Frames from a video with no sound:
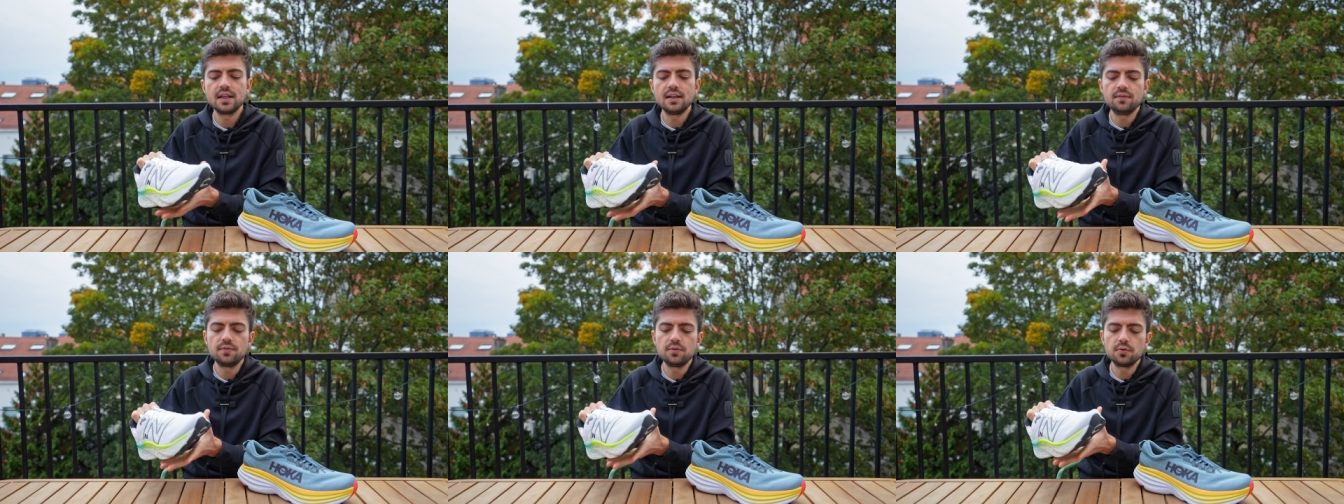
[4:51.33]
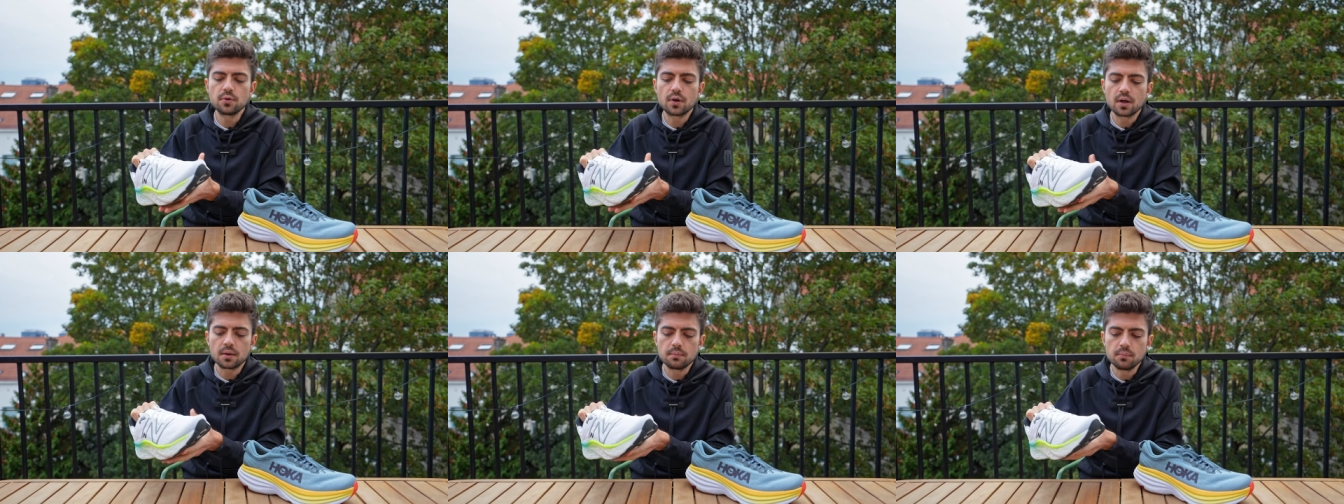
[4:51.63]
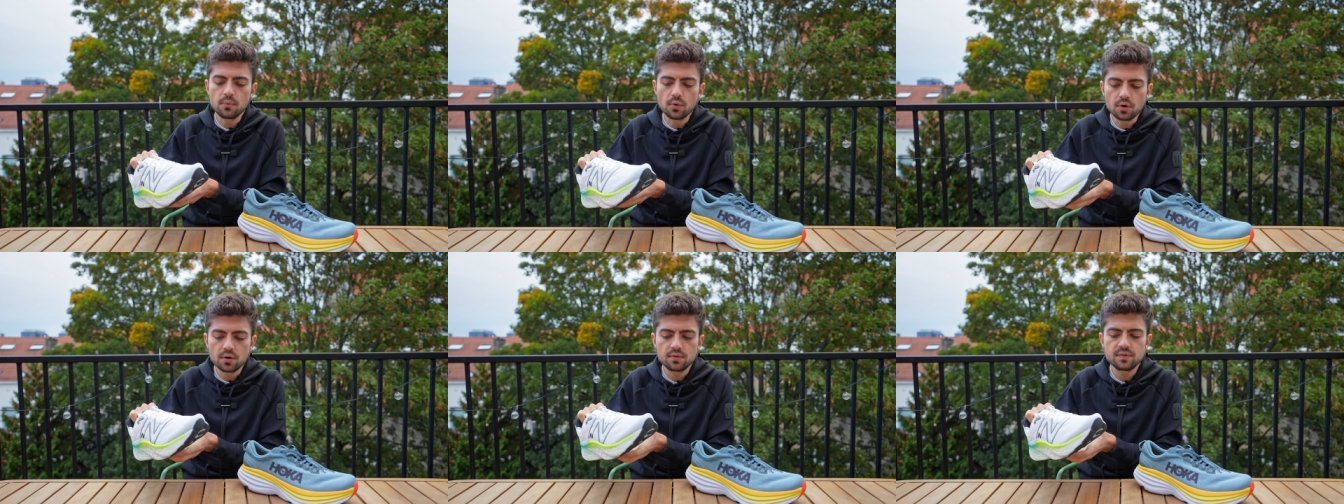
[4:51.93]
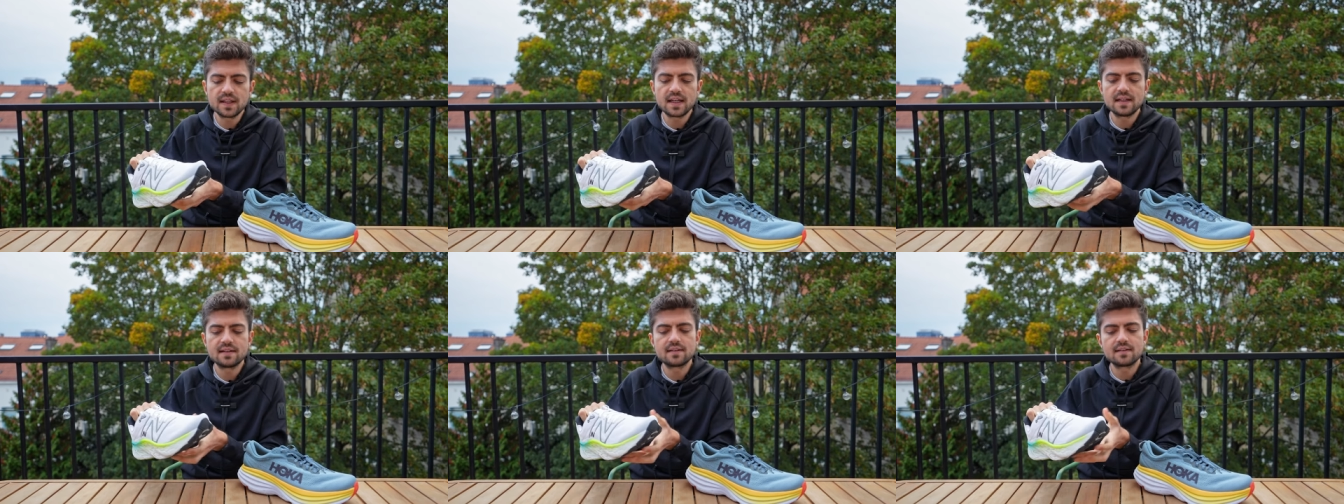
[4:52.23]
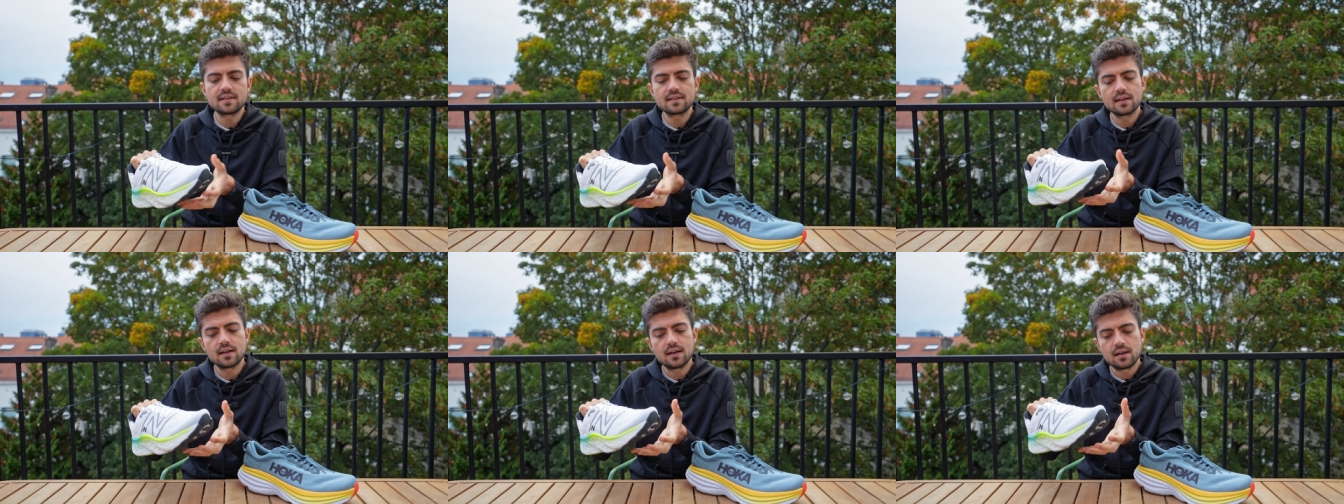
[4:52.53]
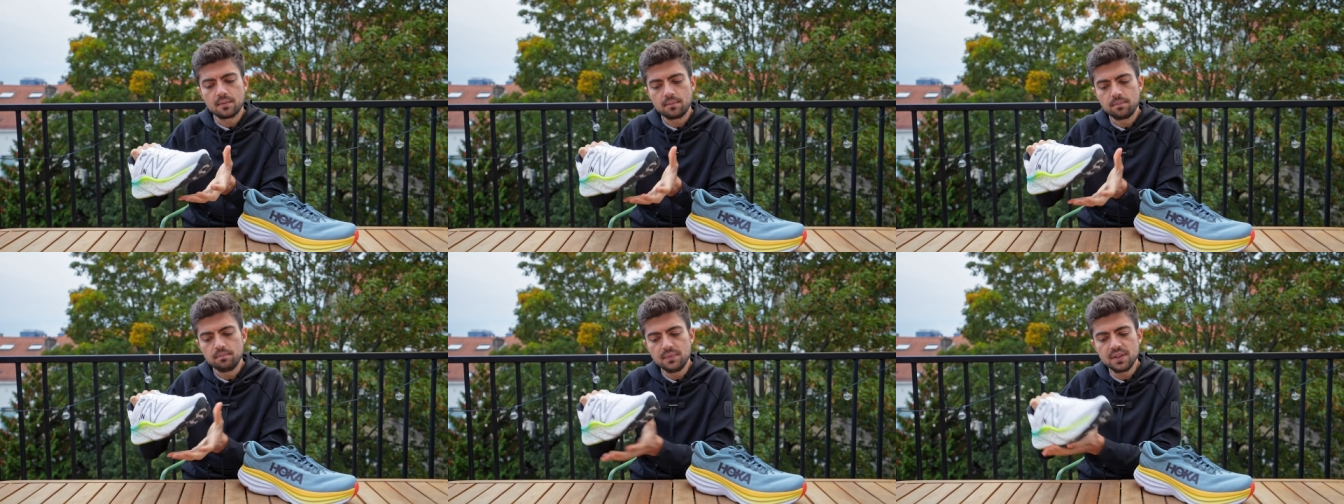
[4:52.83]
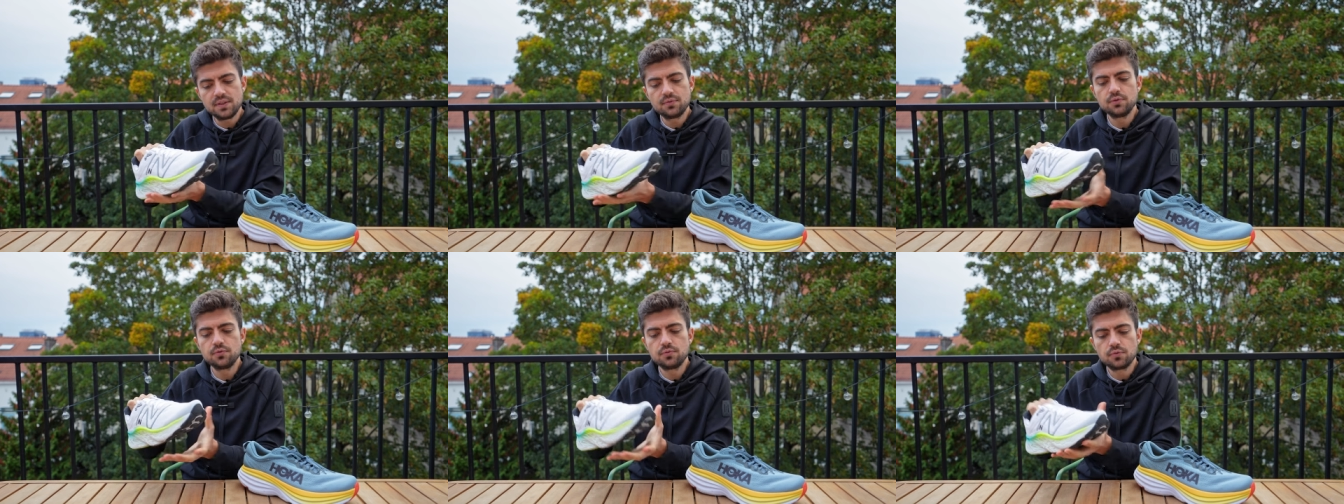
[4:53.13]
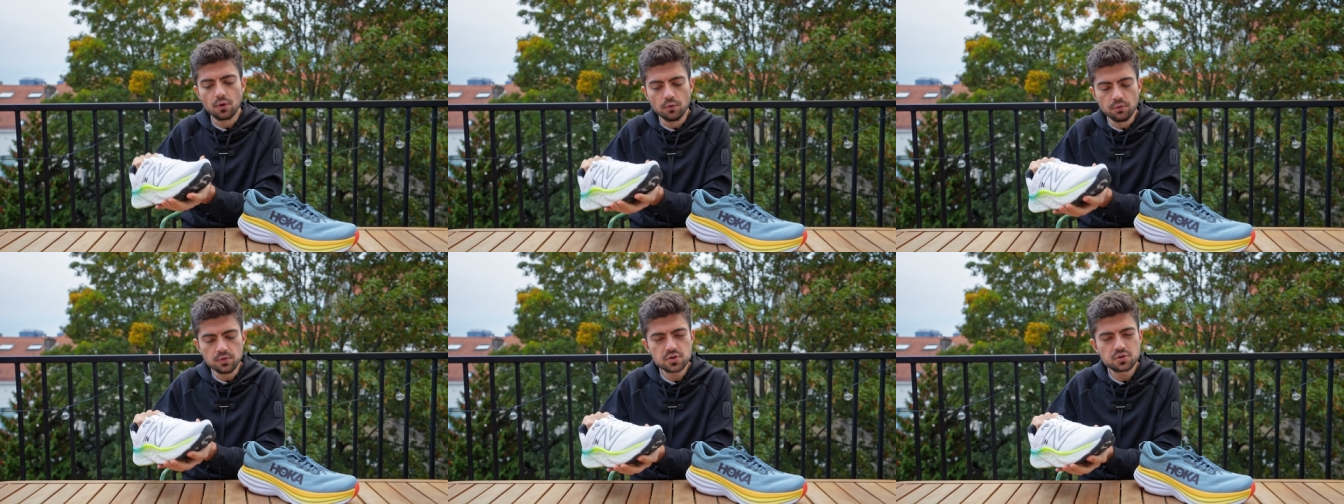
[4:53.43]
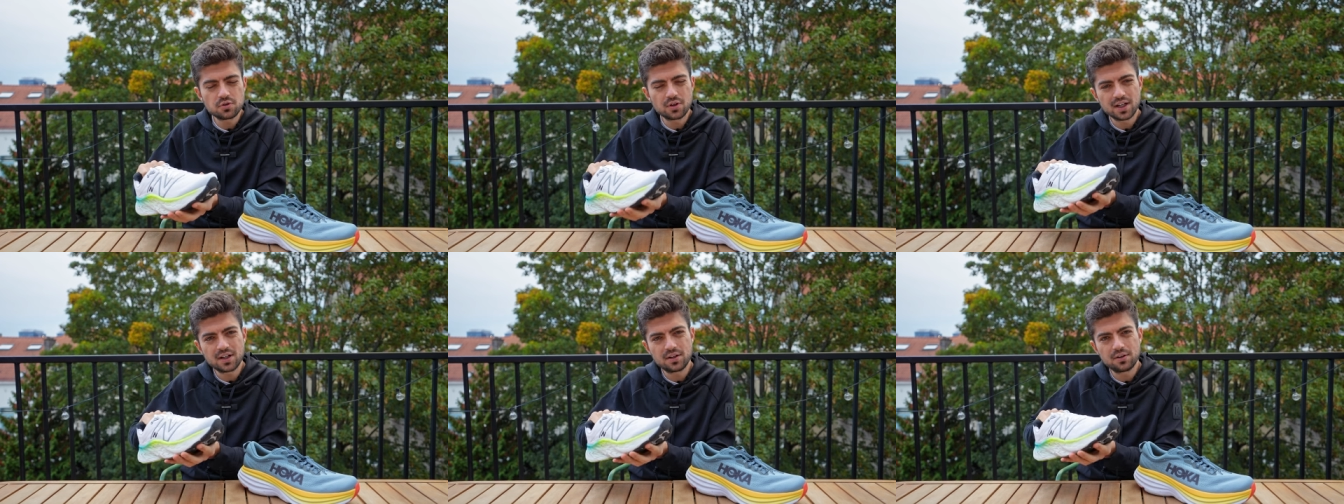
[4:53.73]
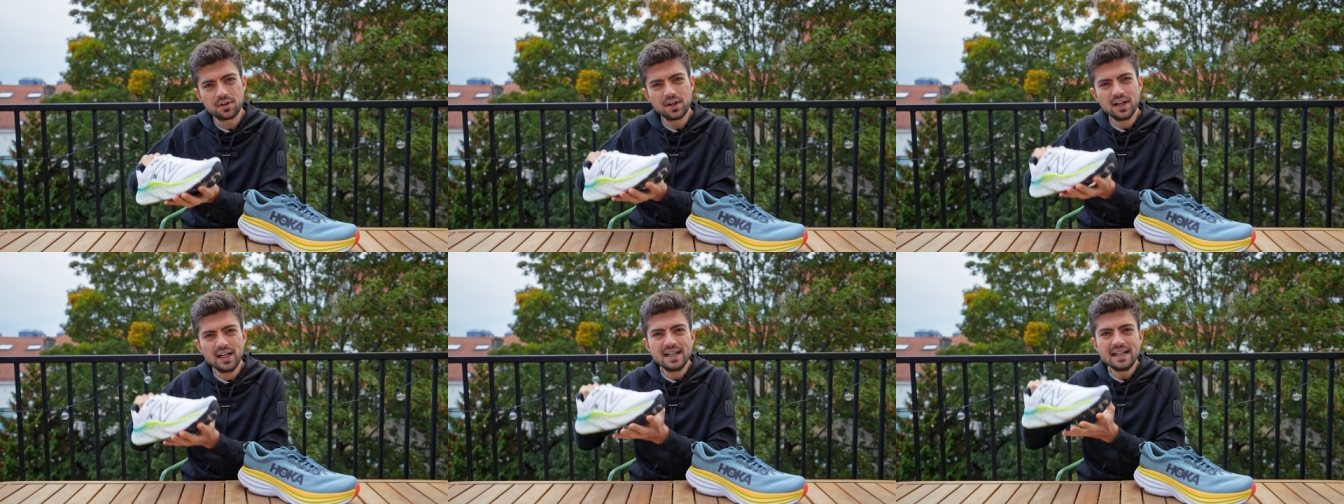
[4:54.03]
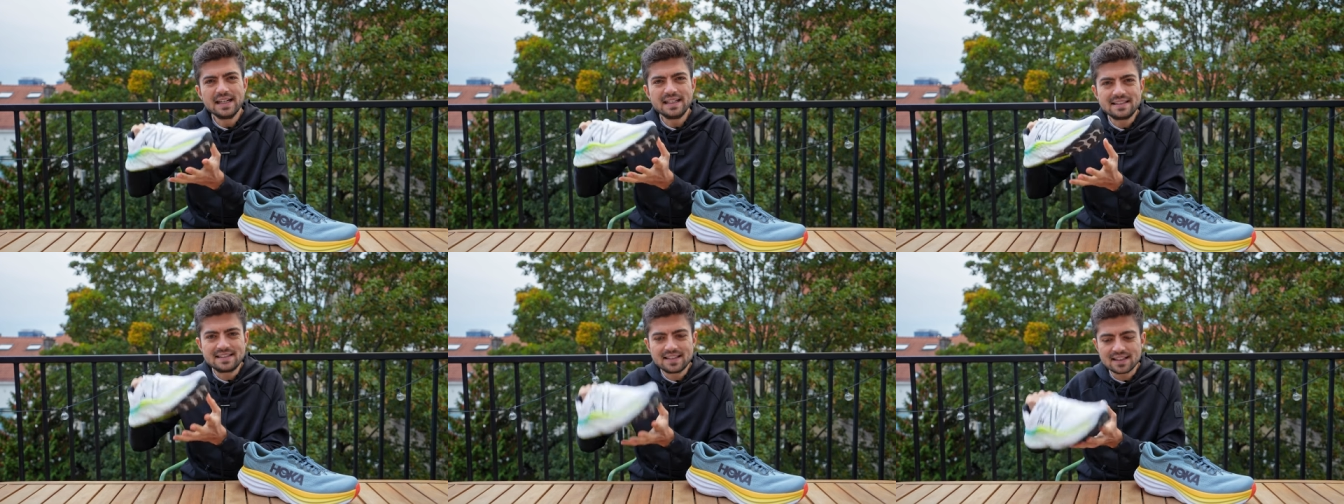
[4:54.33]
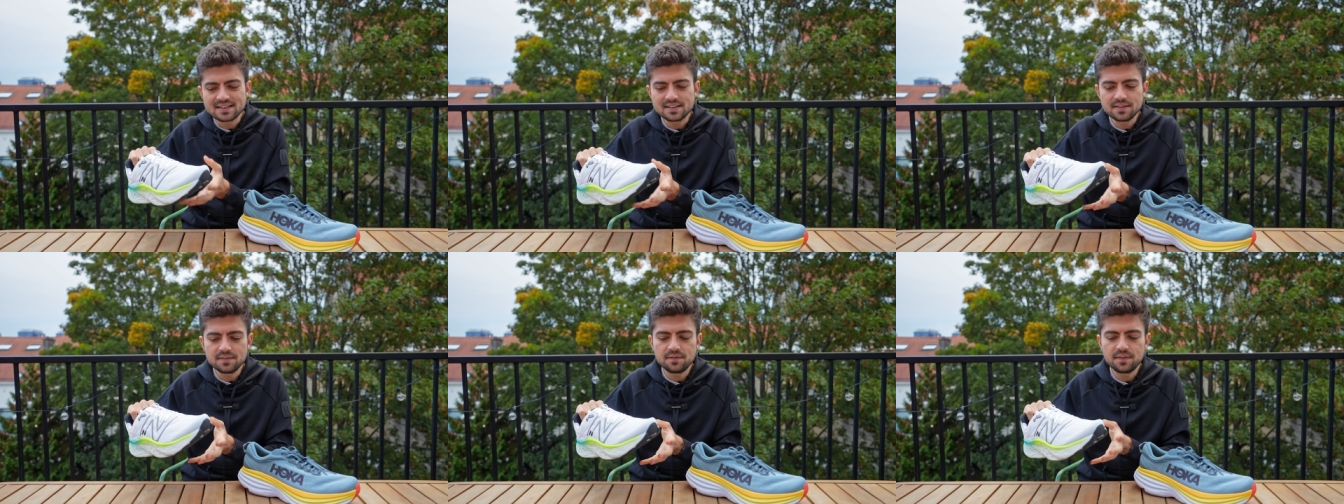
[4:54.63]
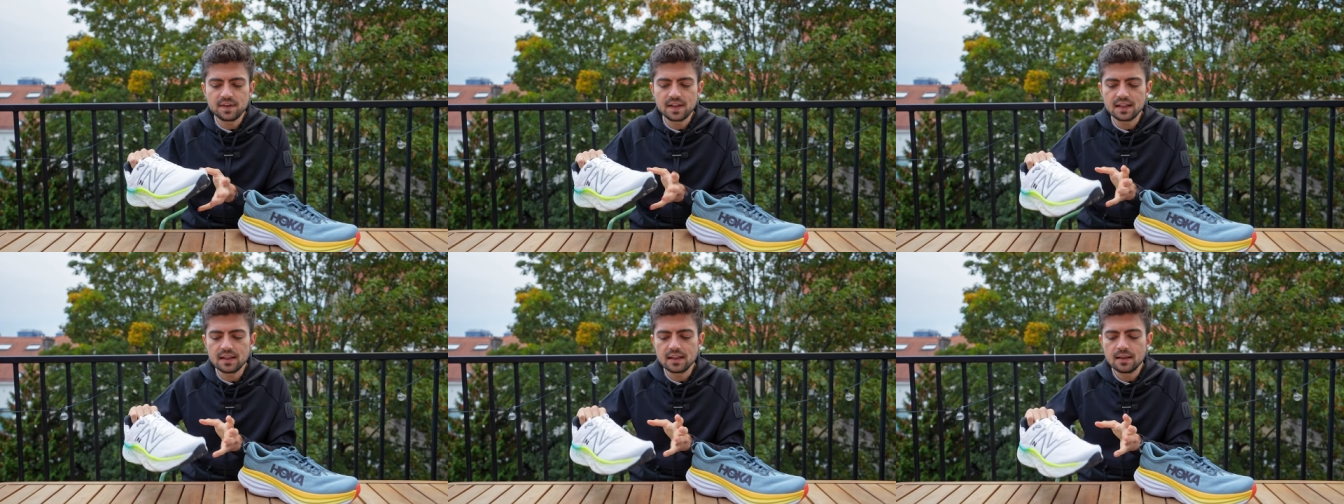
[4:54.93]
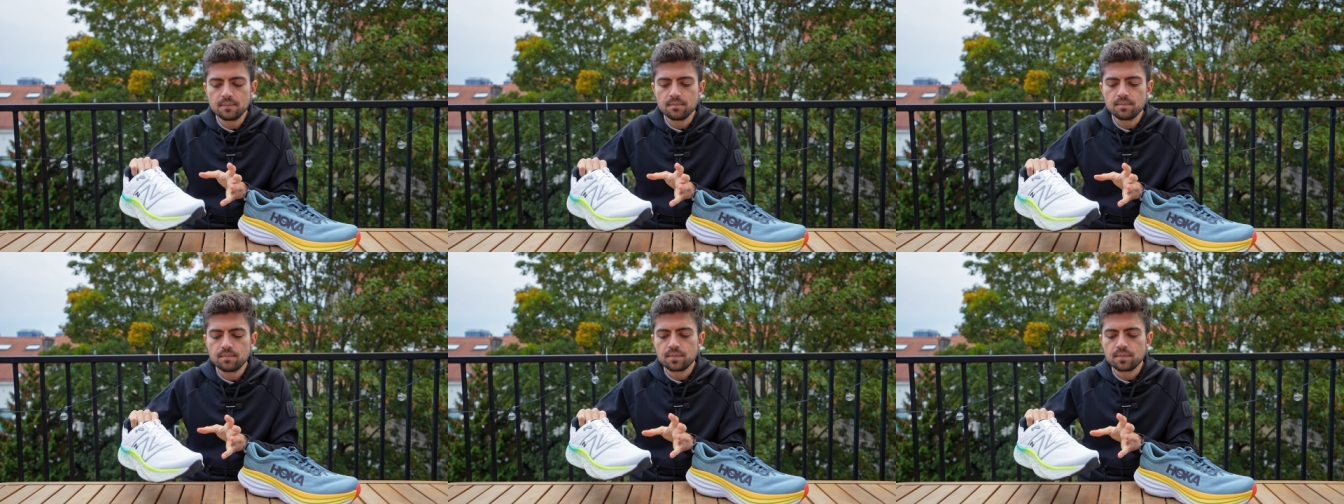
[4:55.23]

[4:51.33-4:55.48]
If you are more of that midfoot forefoot striker, it doesn't feel